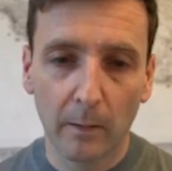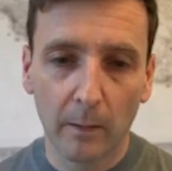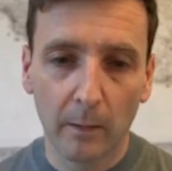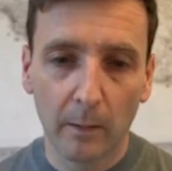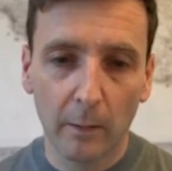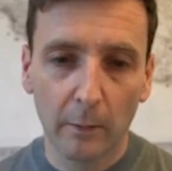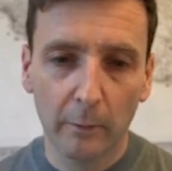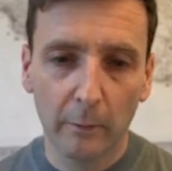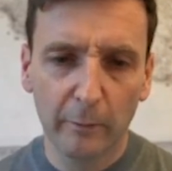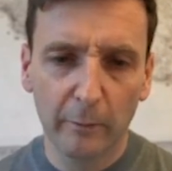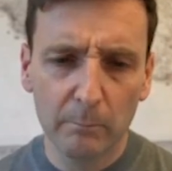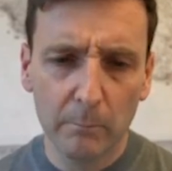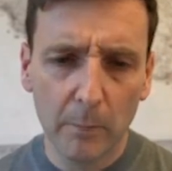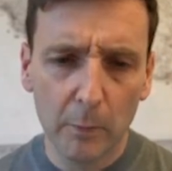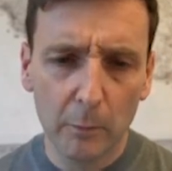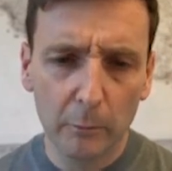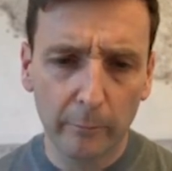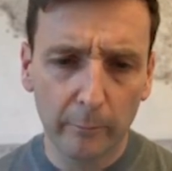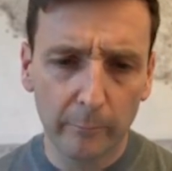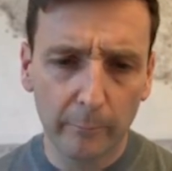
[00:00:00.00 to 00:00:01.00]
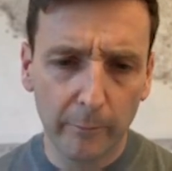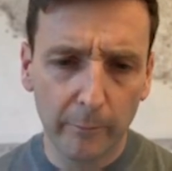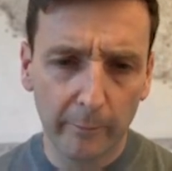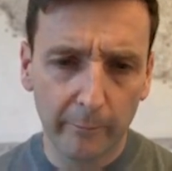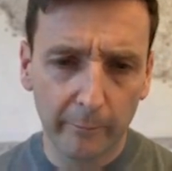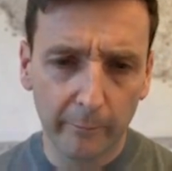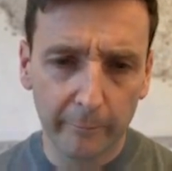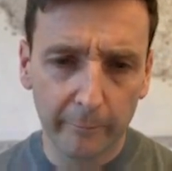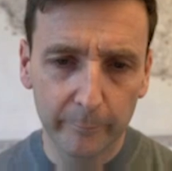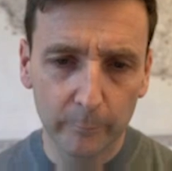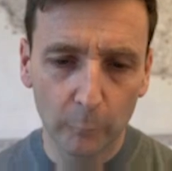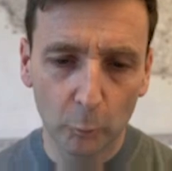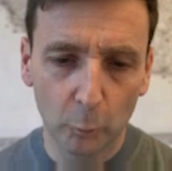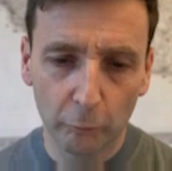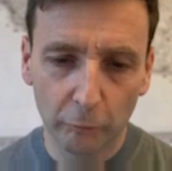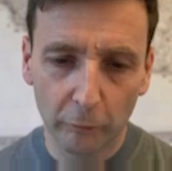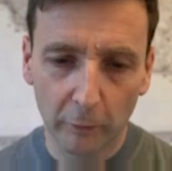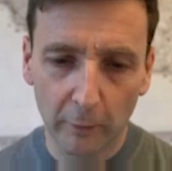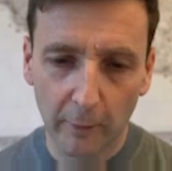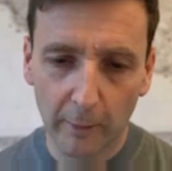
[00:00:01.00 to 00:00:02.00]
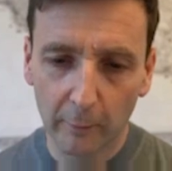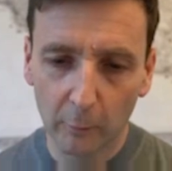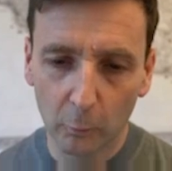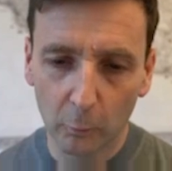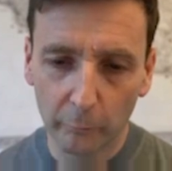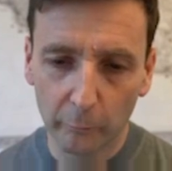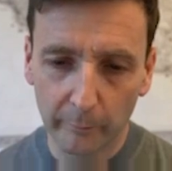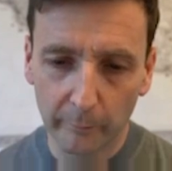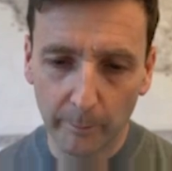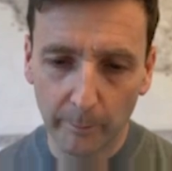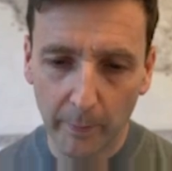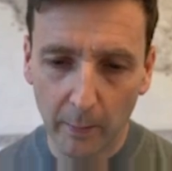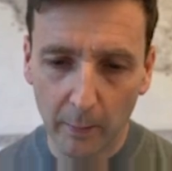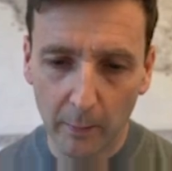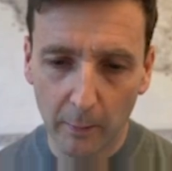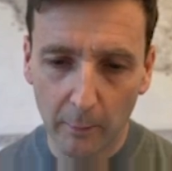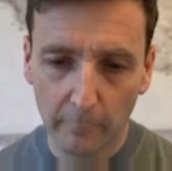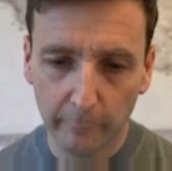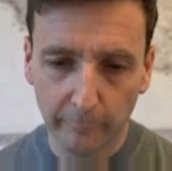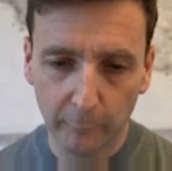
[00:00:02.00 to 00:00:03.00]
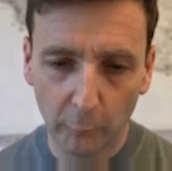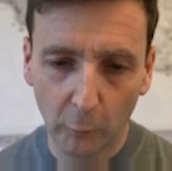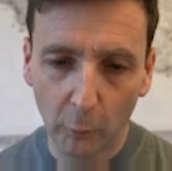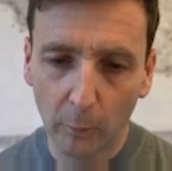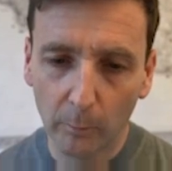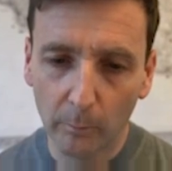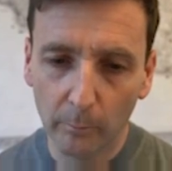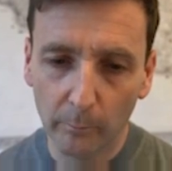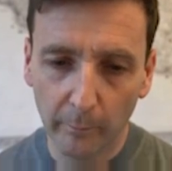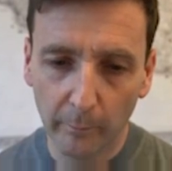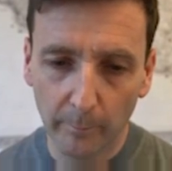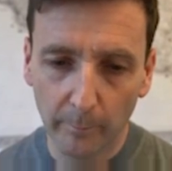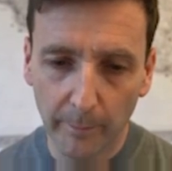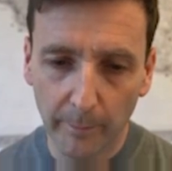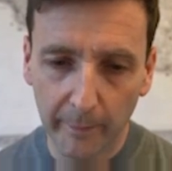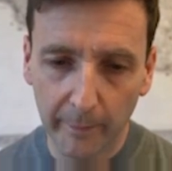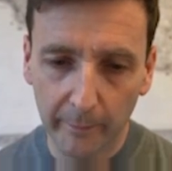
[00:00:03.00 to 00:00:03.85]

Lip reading: because most of this is small triangles apart from the base,